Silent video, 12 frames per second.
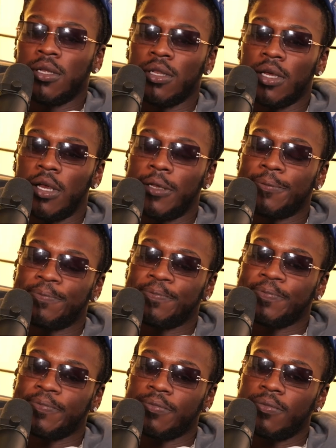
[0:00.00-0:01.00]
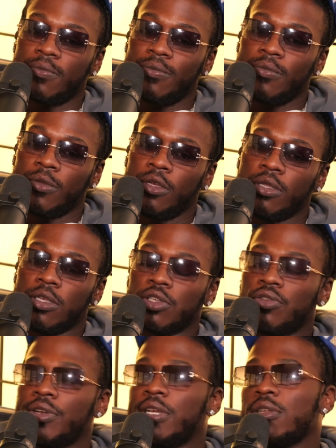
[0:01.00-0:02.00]
like, there's
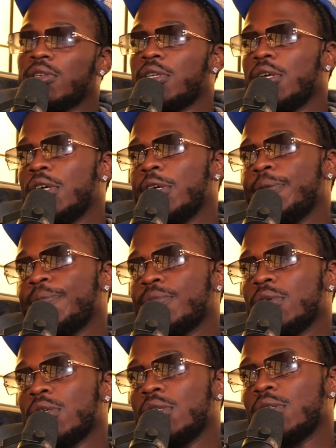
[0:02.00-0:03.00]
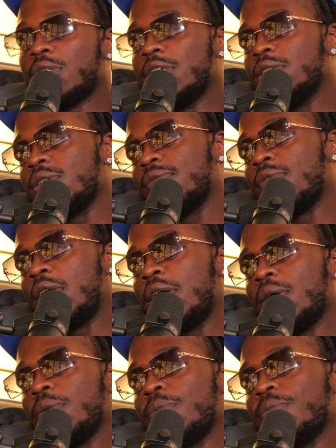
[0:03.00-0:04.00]
grittiness here in the sense of
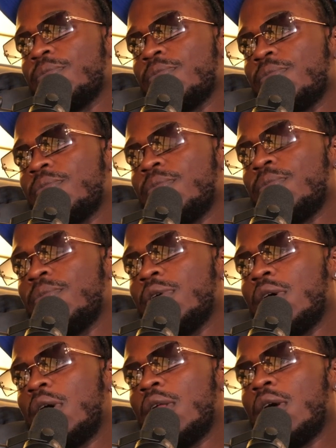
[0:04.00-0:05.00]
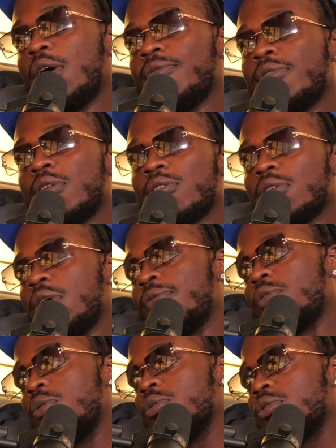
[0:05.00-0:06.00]
like we got a lot of there's
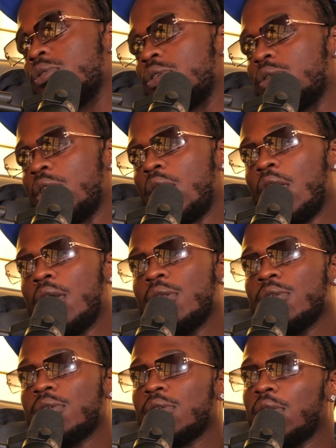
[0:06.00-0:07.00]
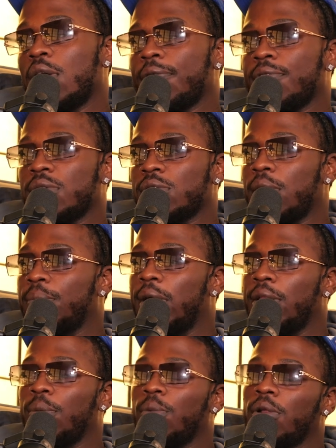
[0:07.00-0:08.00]
of course like ends a lot of things that
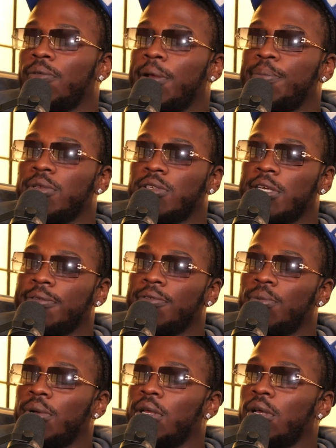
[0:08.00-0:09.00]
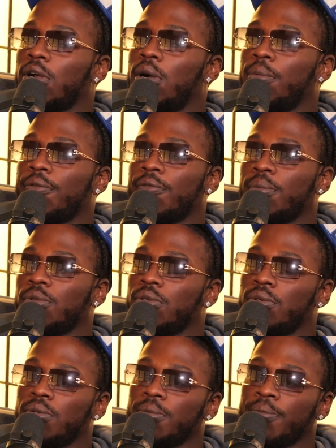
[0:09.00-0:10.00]
man don't want to represent from where they're coming from
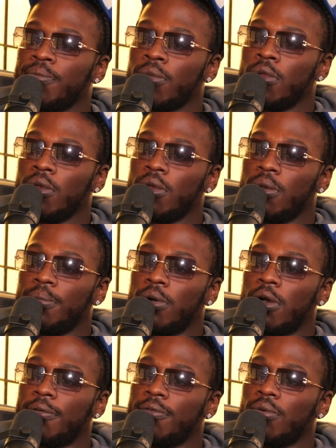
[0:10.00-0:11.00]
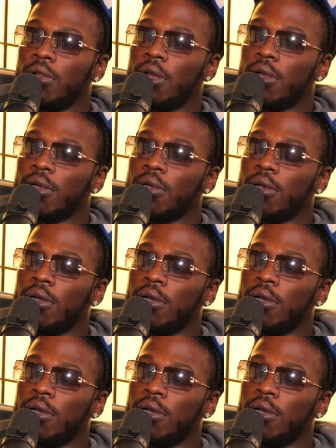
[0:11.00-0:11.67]
too. But I feel like